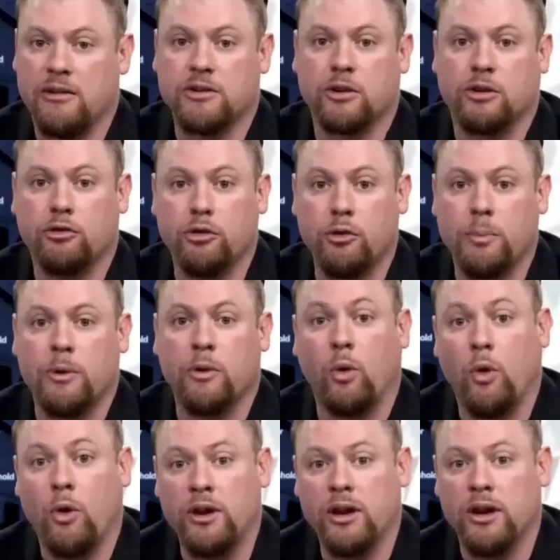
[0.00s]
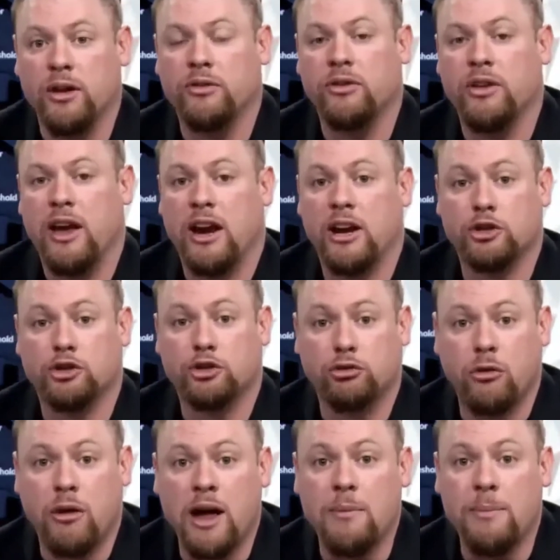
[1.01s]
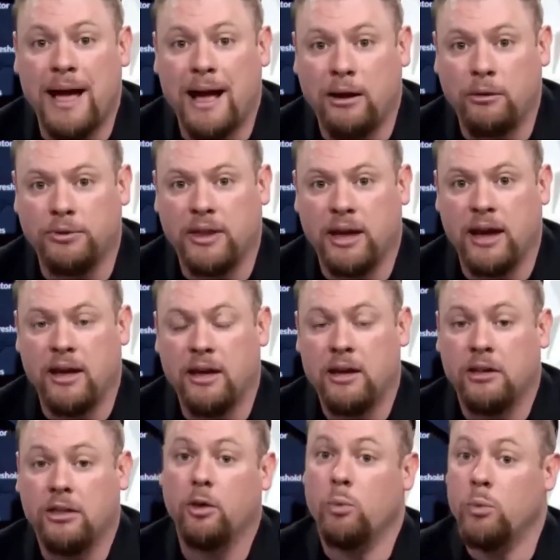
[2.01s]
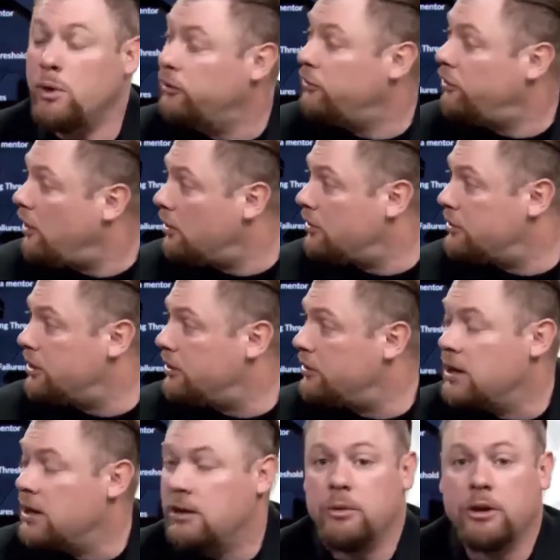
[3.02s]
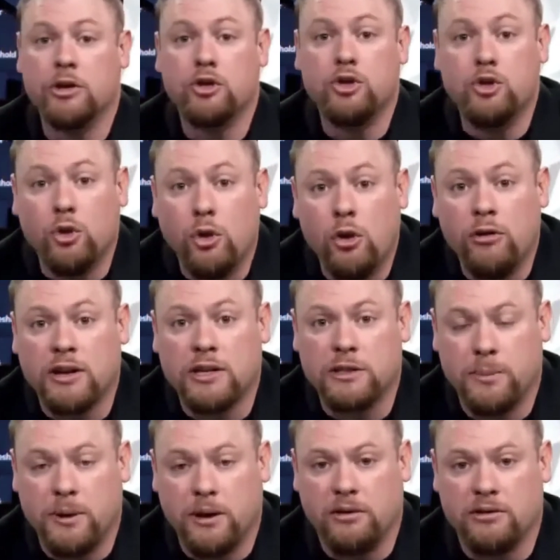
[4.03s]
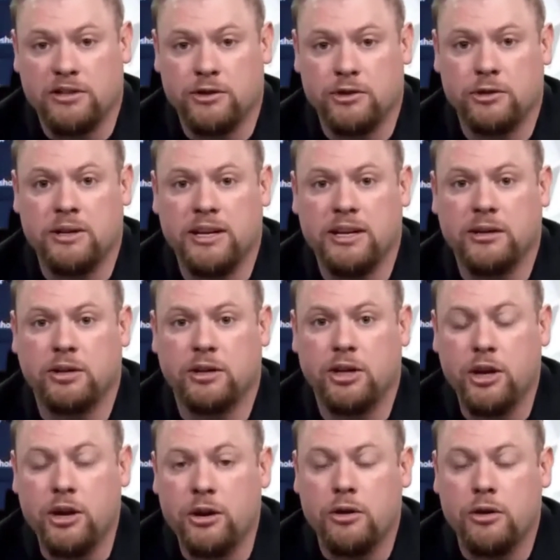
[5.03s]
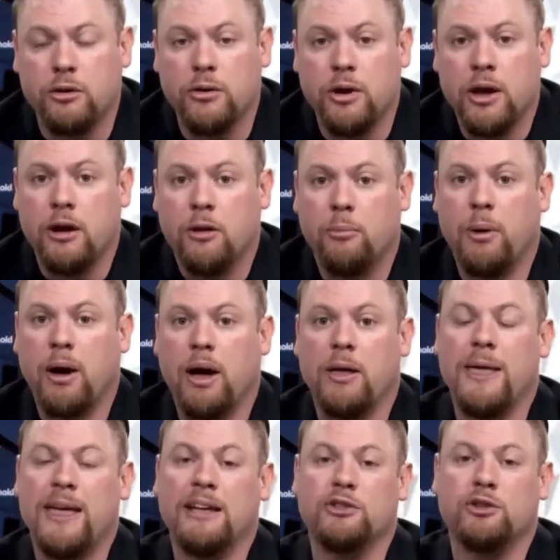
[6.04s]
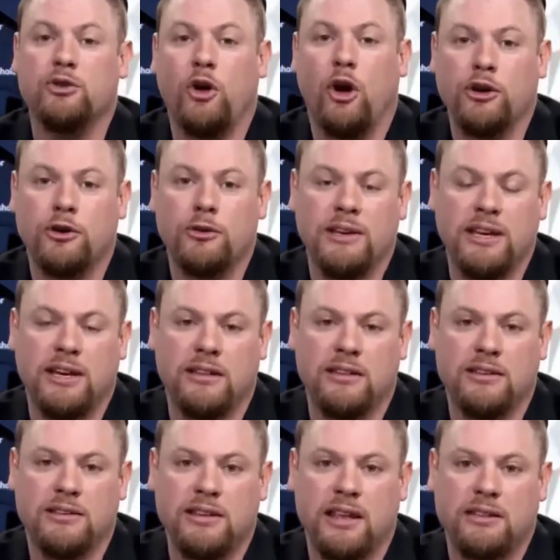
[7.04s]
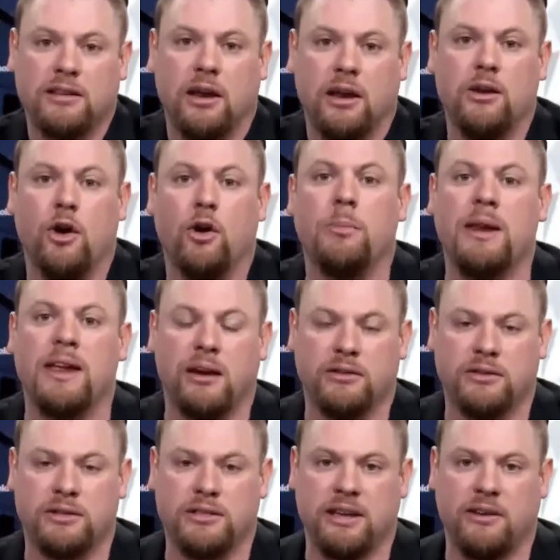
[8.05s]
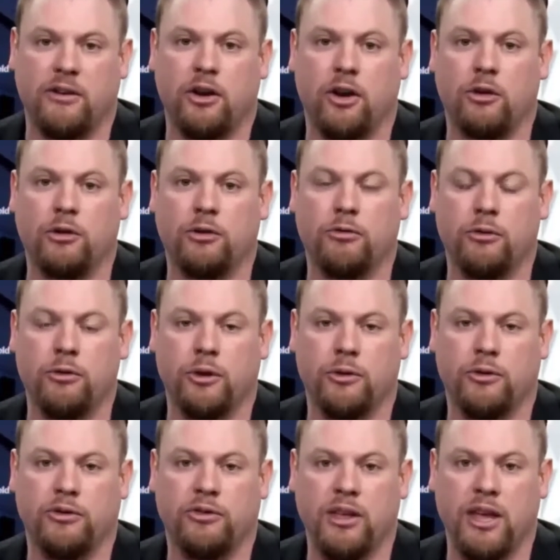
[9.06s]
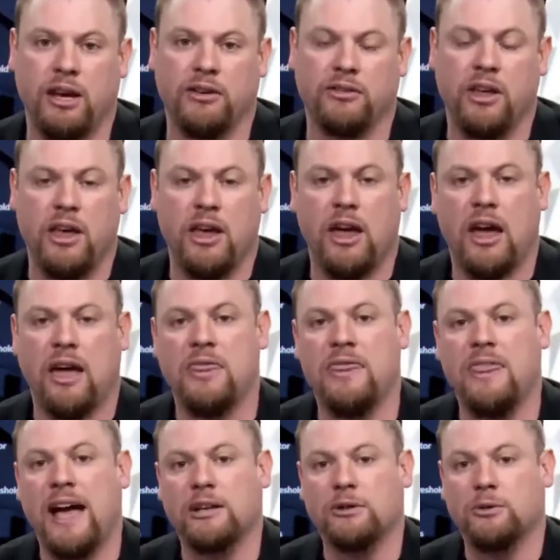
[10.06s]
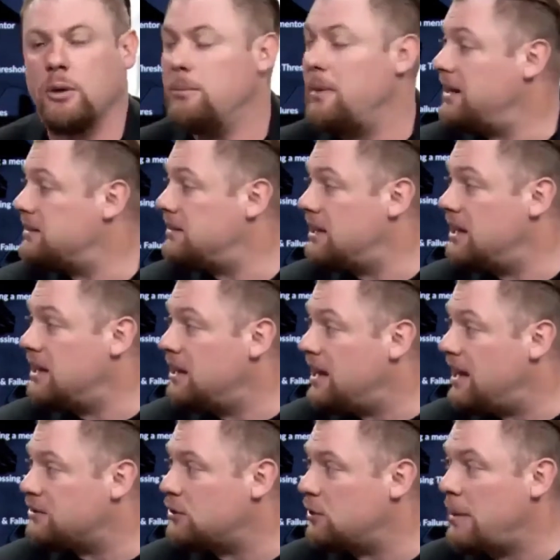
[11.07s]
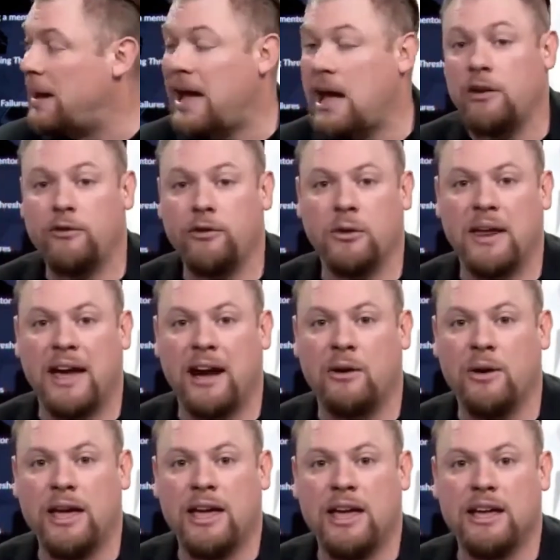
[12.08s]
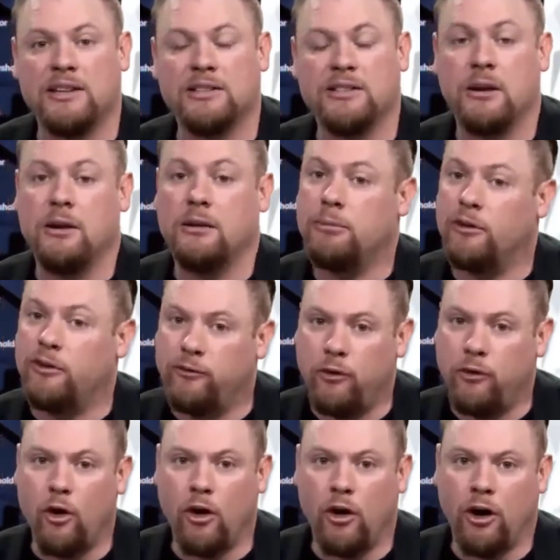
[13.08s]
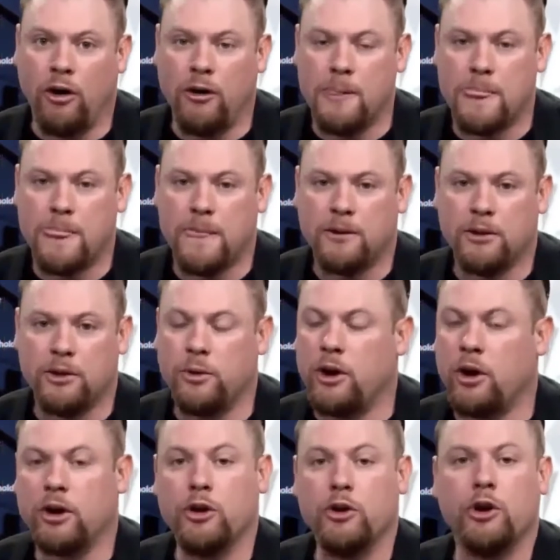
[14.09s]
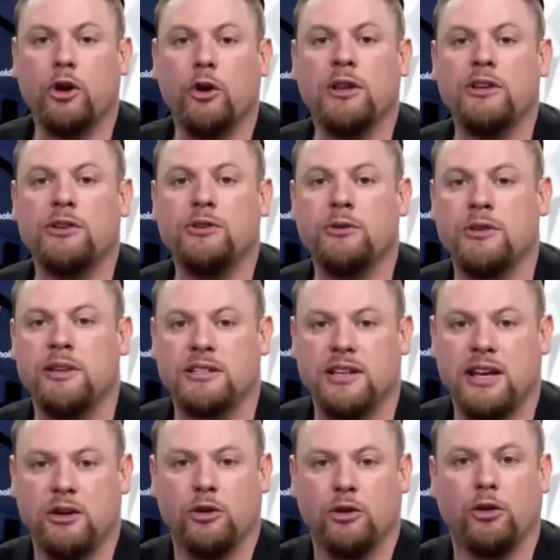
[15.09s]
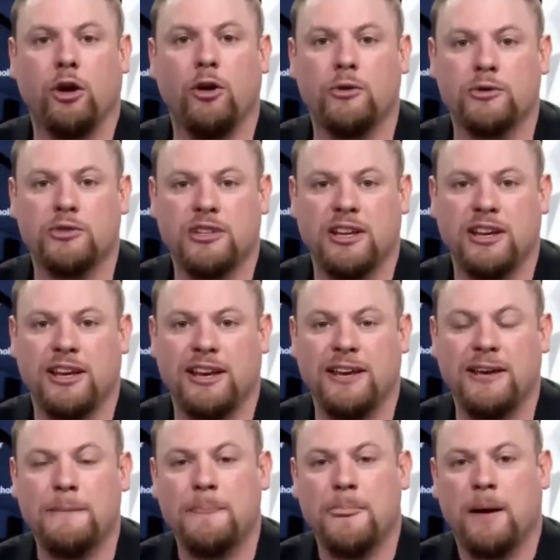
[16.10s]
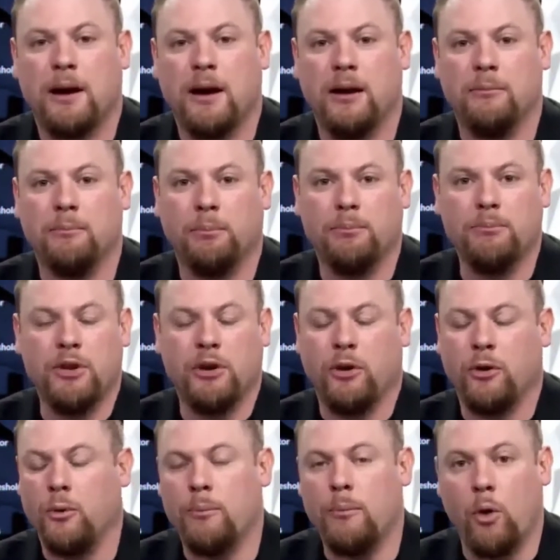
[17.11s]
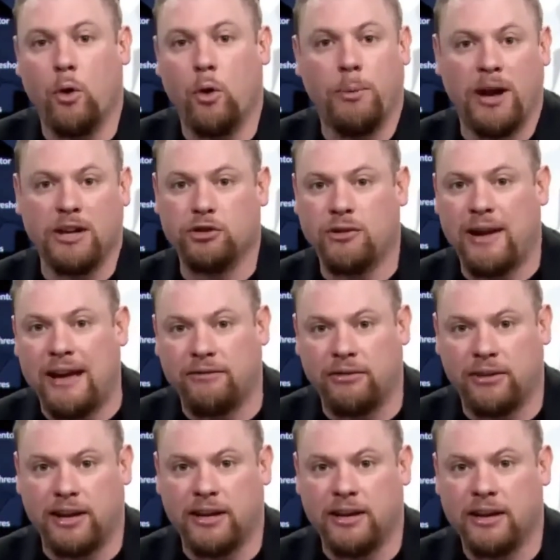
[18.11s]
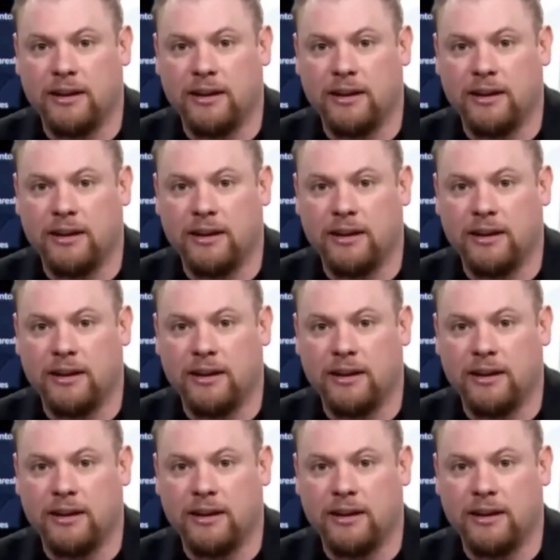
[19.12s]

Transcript: is a group, an audience, and a tribe out there that will follow you, because your experience is unique to you, but it's not unique in the sense that nobody else has ever gone through those things. And that's what makes the internet so powerful now. Is before, you could only do this in your local city, you know, or by traveling.